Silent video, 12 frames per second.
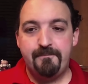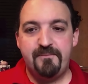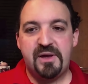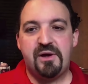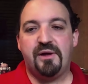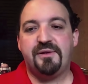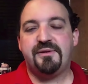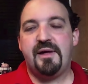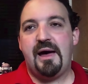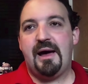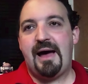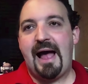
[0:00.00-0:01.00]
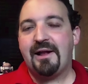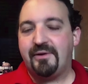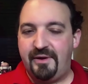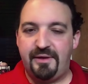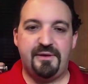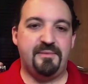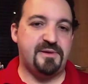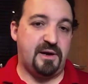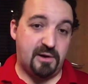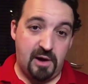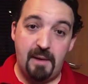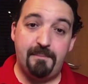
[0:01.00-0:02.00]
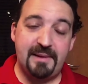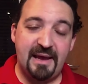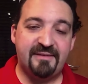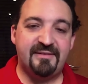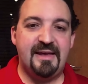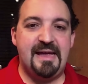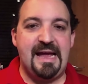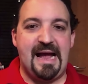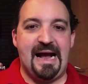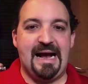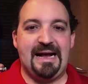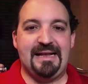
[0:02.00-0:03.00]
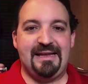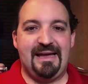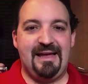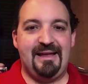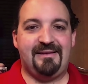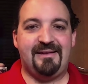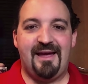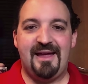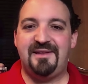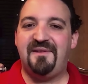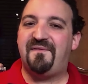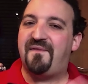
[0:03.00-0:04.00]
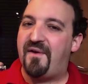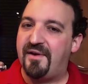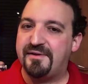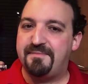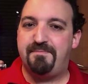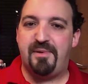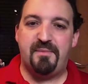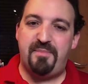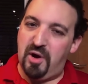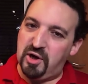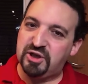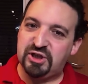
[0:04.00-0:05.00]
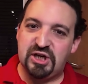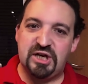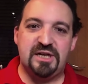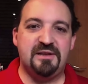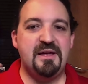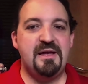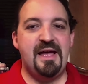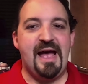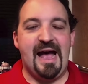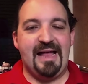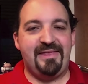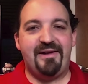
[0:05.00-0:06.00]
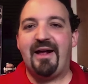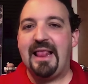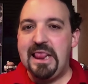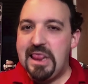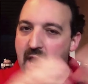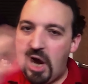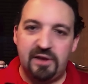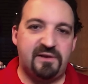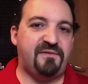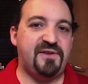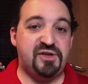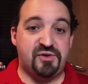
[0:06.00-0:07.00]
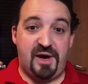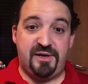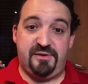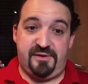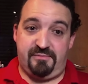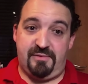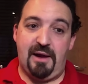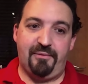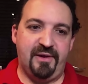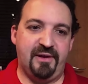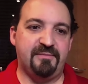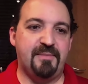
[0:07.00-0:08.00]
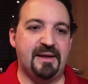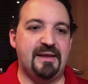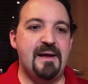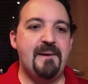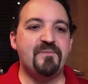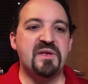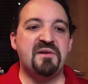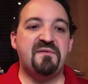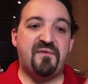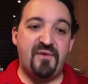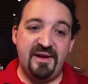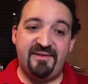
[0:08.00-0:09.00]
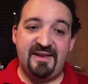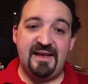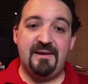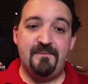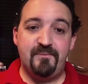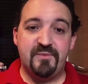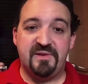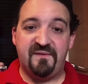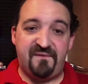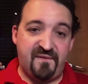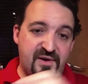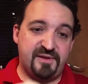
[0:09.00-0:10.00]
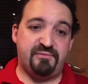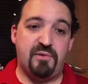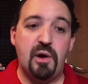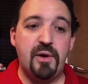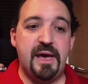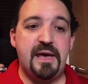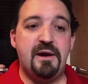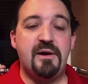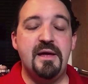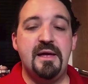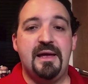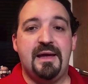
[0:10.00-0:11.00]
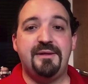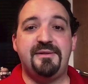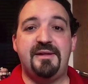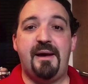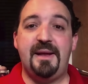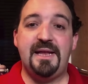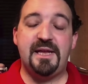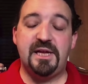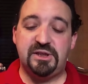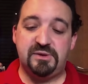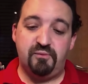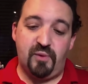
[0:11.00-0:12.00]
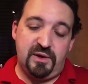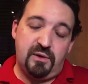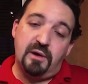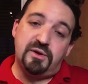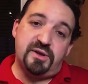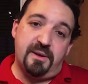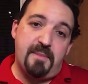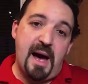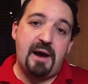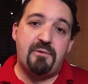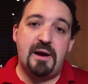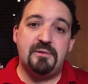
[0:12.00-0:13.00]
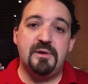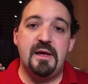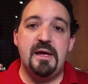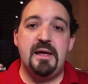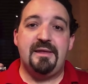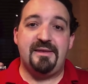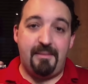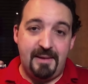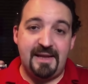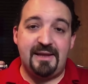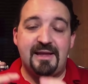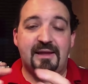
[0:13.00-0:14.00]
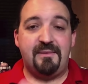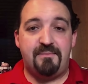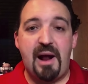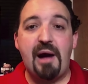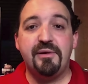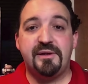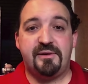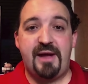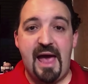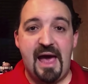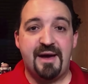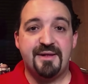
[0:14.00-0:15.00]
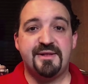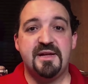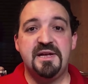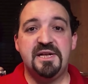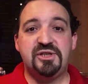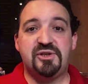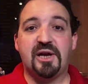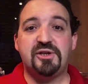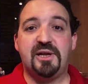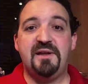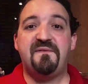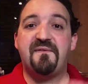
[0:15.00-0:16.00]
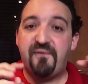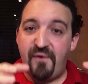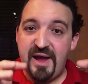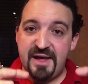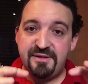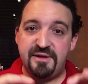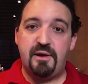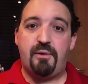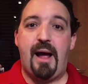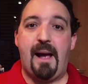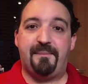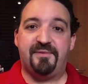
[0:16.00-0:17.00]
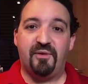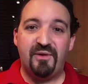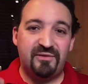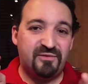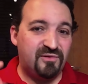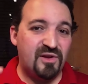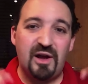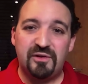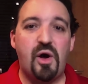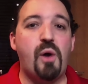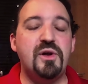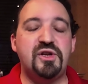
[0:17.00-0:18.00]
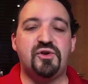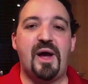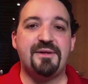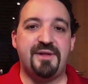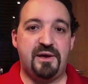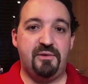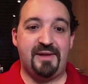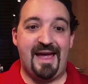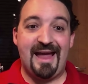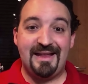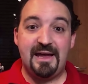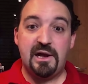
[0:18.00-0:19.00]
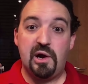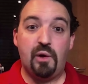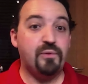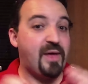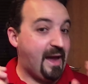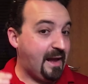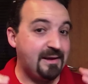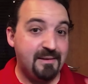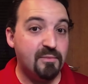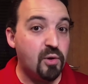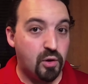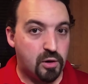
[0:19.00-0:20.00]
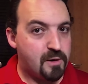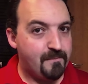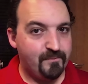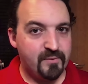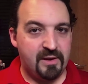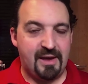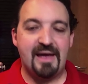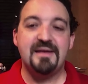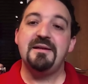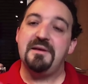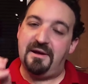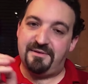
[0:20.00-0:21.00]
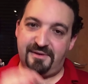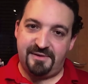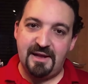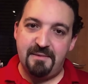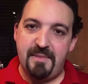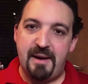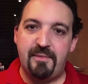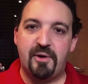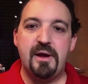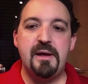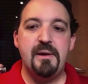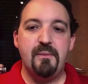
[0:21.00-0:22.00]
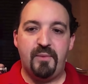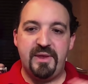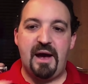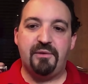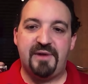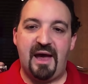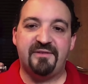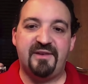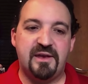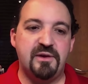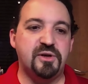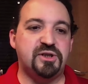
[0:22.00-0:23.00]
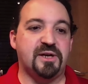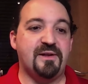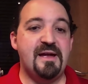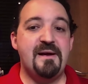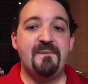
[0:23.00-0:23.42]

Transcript: because algorithms are complex and it differs per version, and there are a lot of situations around this. But freezing, the first row here, is the ability, when you go to the background, the ability that the browser has to actually freeze your app, so it's not going to execute any code anymore. Okay, it's still in memory without execution.